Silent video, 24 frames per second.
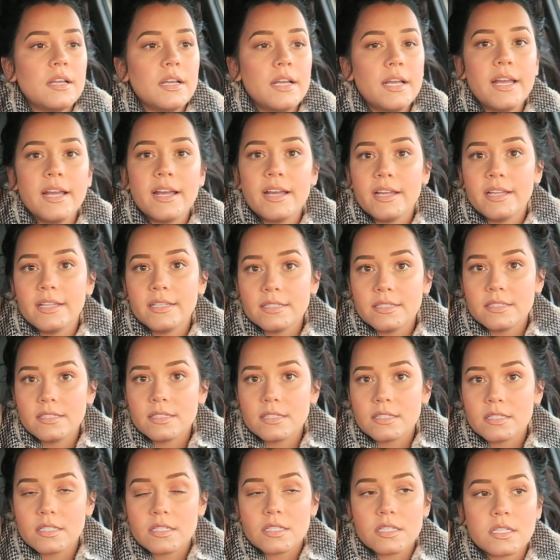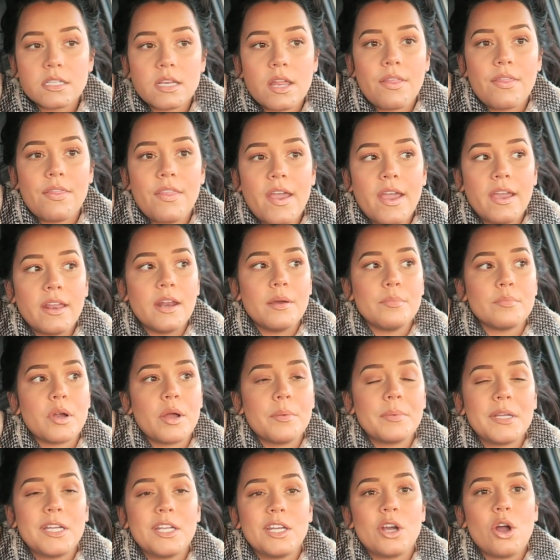and then I'm
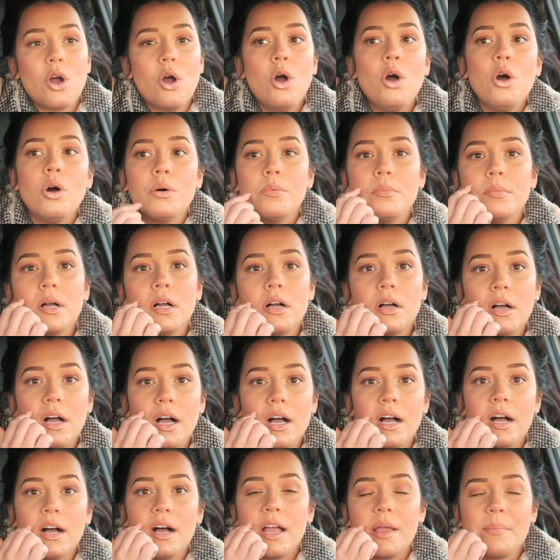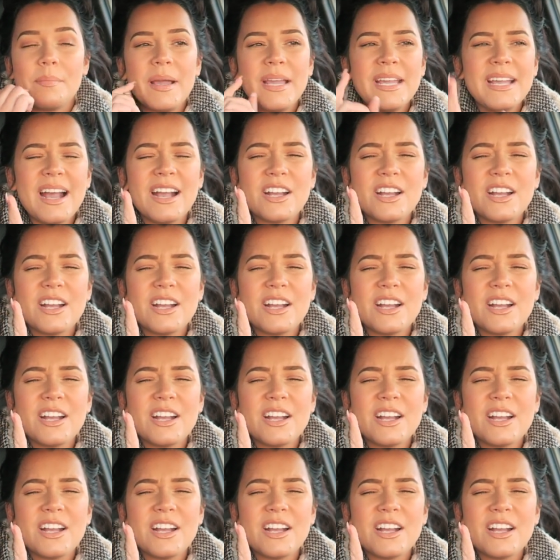probably gonna go home. Uh, I might